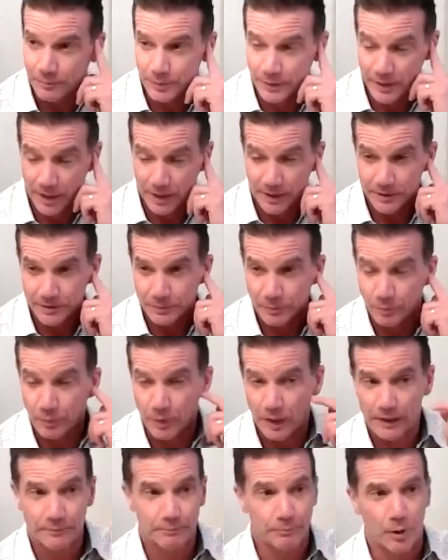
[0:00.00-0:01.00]
because
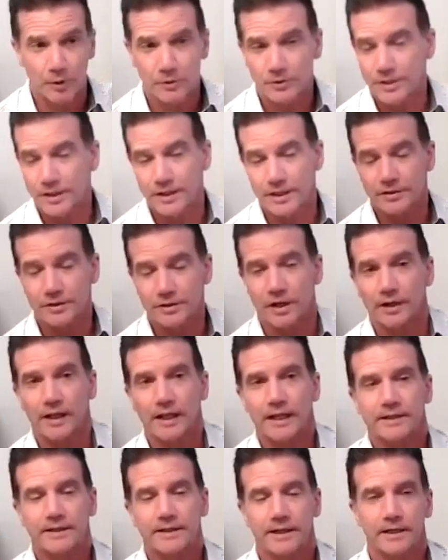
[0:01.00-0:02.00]
I posted this on
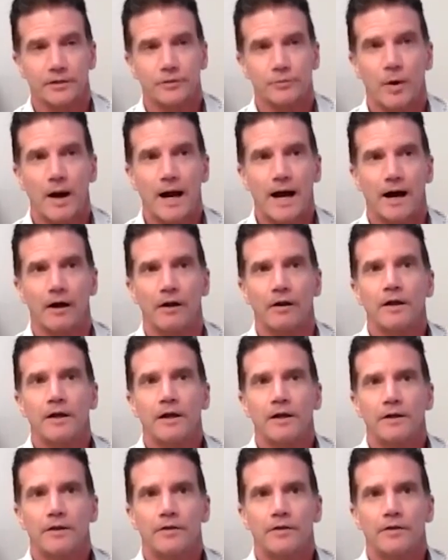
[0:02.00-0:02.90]
LinkedIn as well.